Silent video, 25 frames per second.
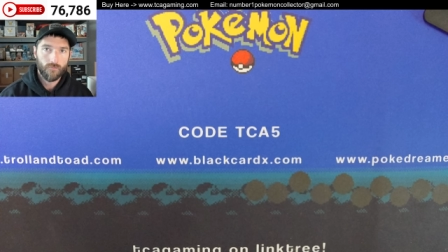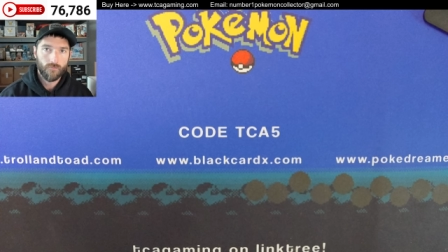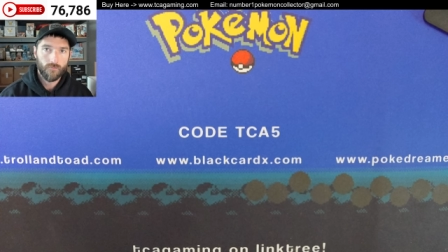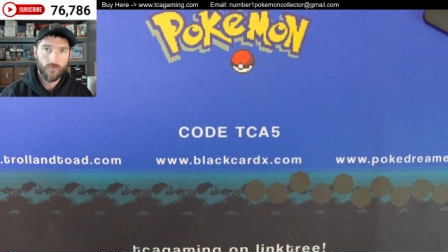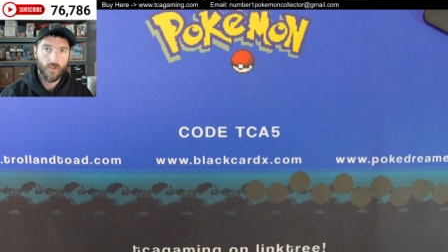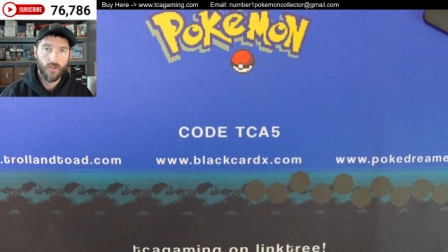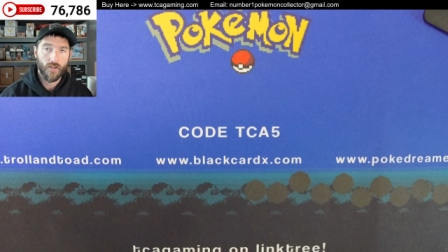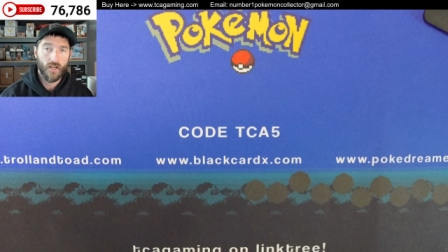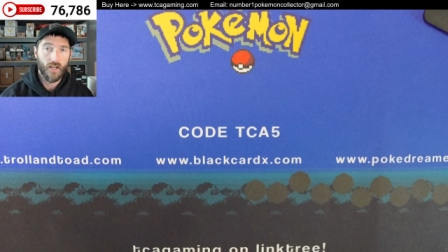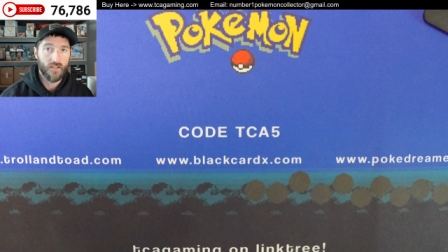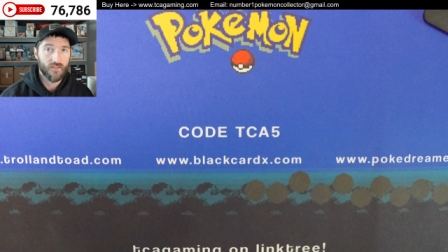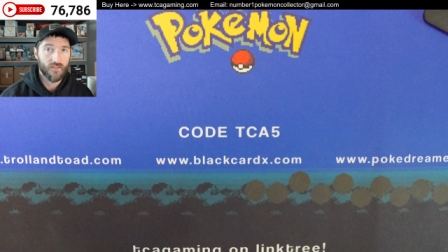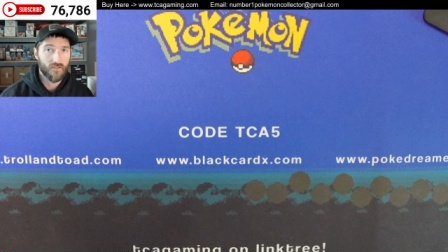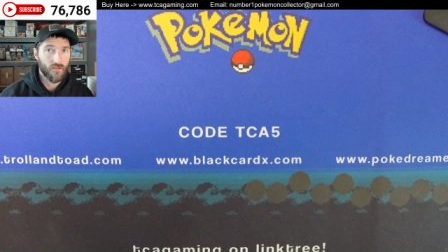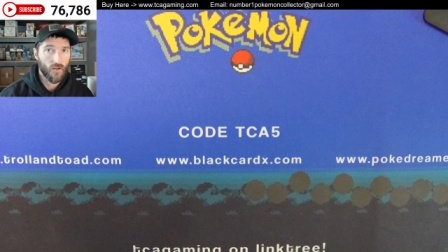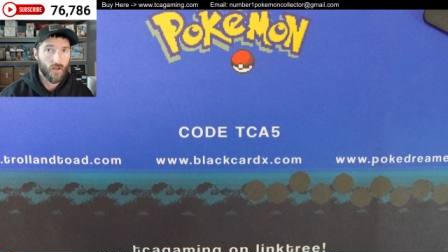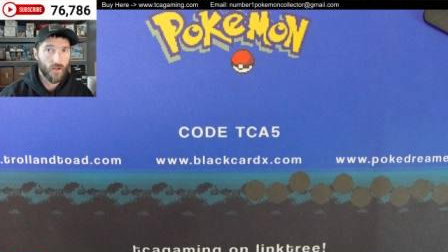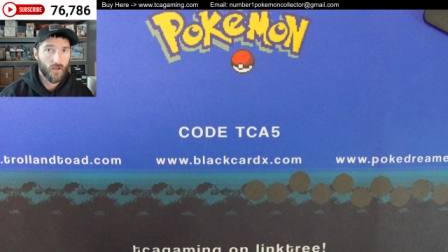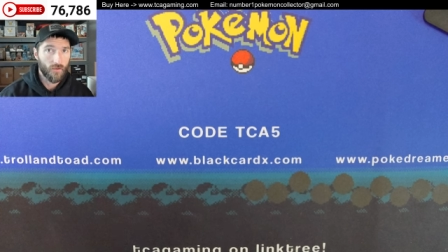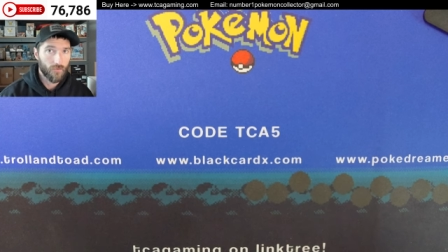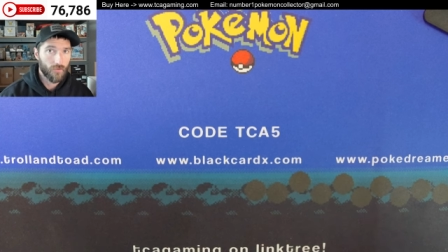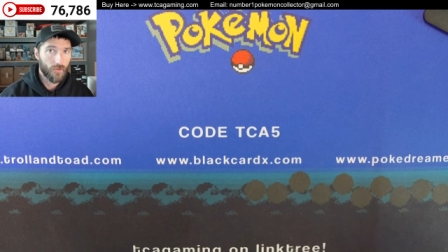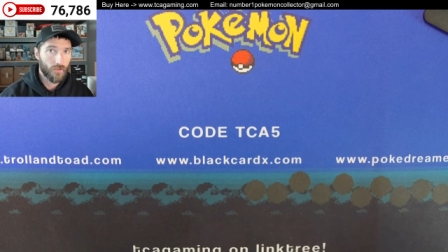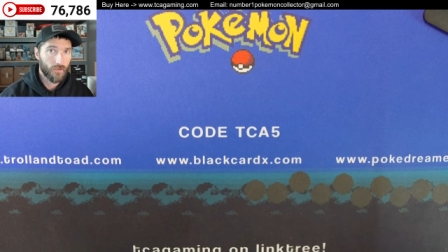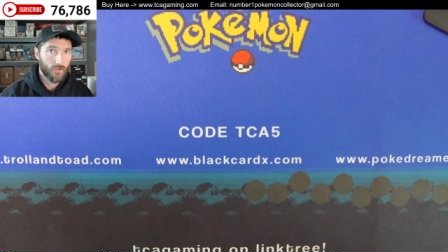You guys
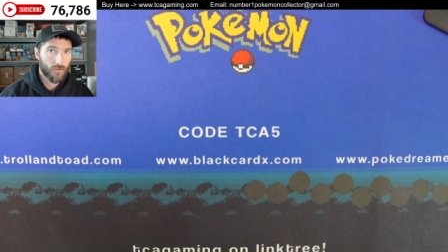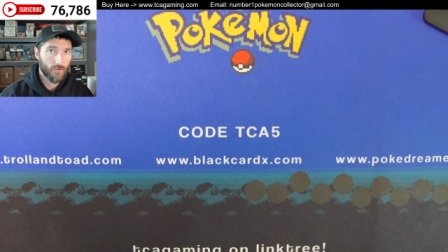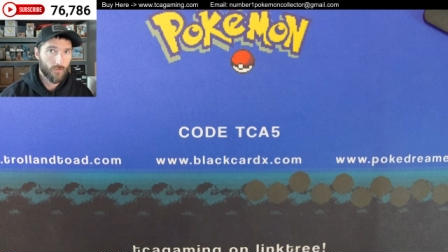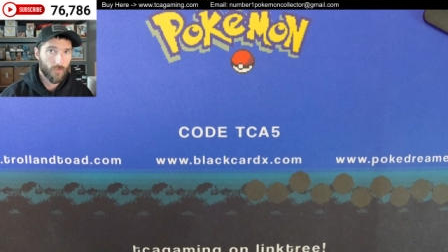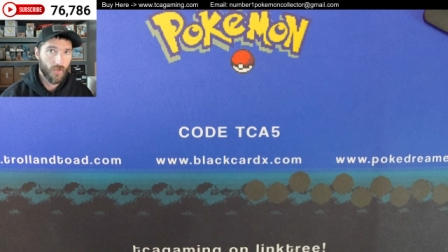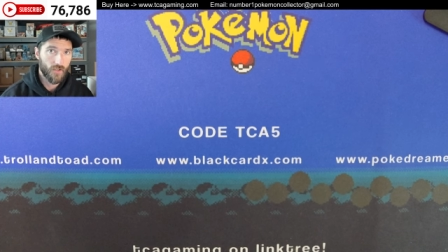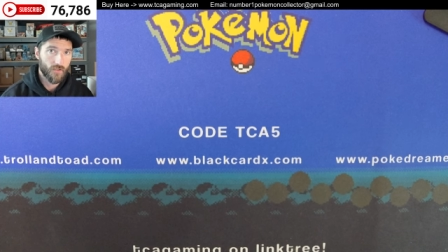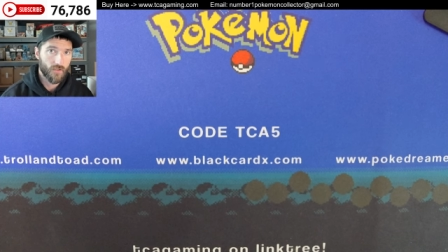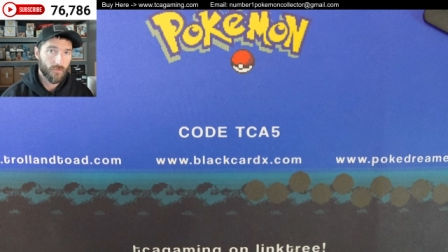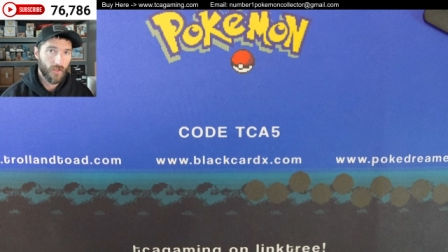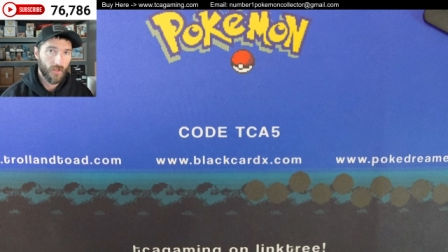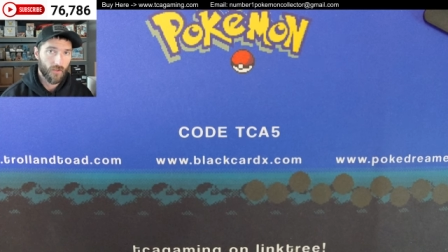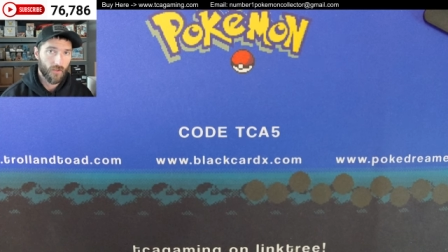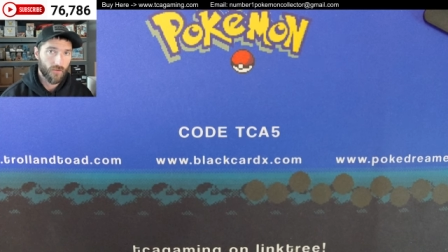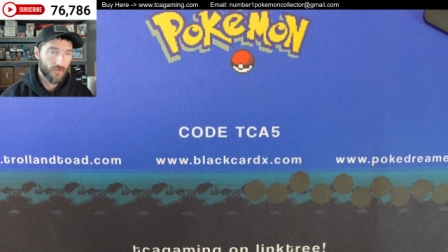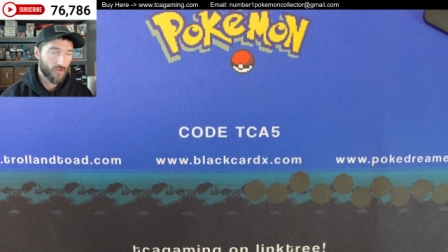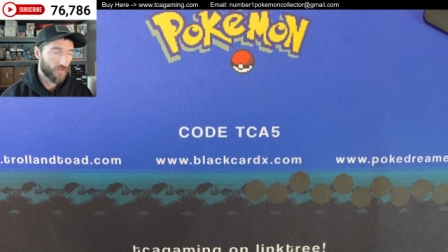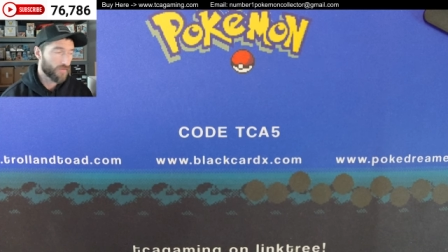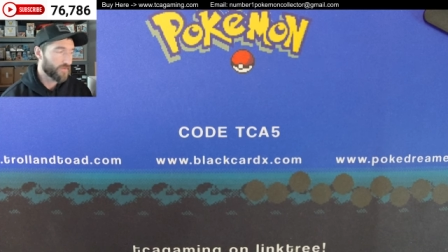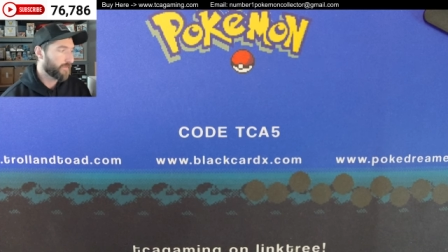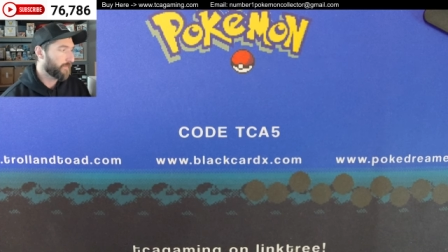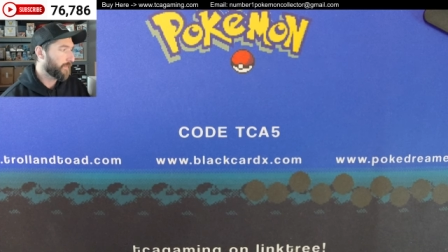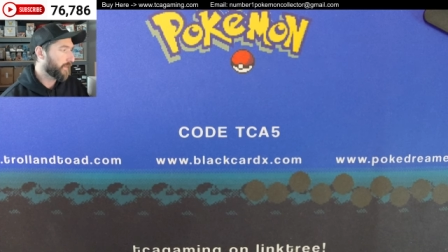know I've expressed my concerns.